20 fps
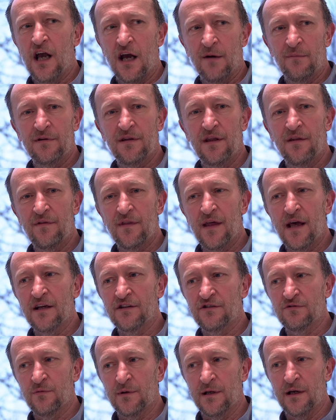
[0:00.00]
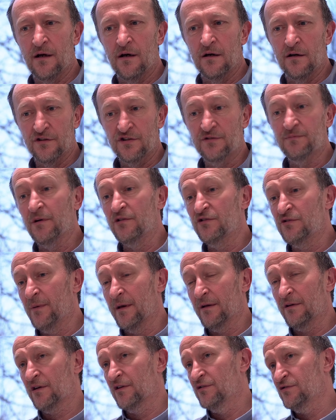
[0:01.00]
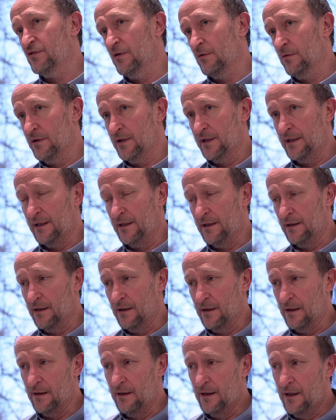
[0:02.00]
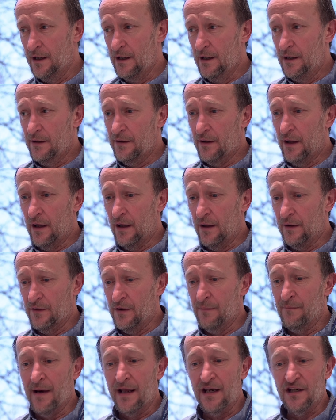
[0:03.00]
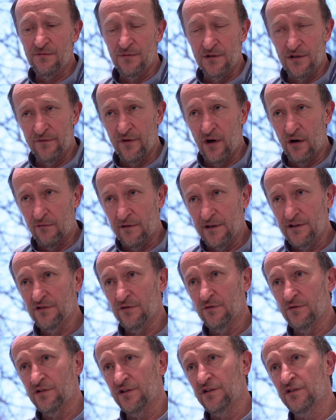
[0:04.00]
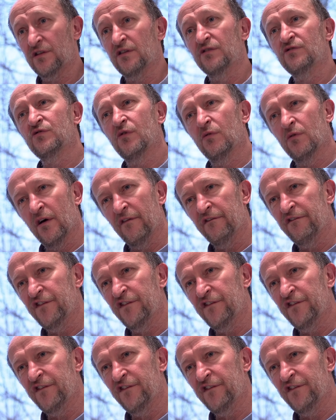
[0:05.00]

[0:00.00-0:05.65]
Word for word: And within that, we are supposed to be able to control the, uh, uh, the management of our resources, control our